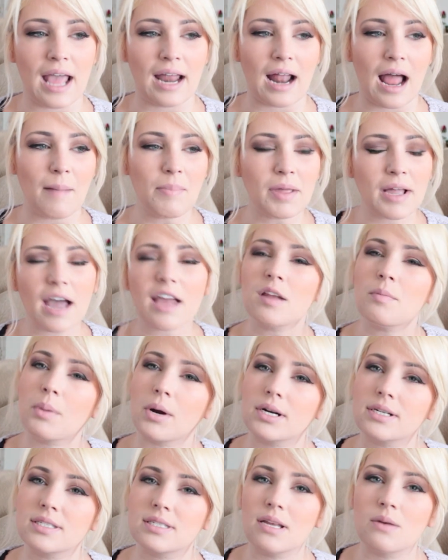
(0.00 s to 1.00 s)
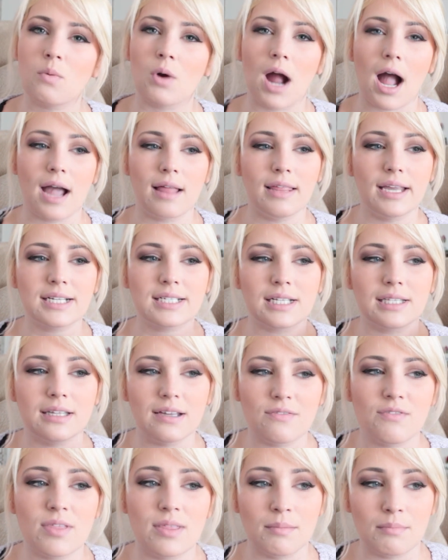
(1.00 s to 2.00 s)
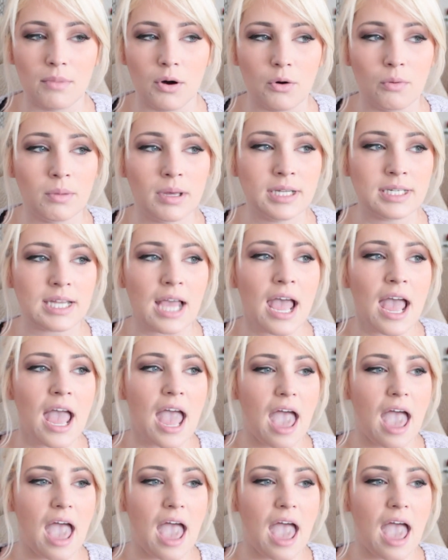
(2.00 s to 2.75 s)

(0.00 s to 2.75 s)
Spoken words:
And I'm the kind of person where I like to live in the moment.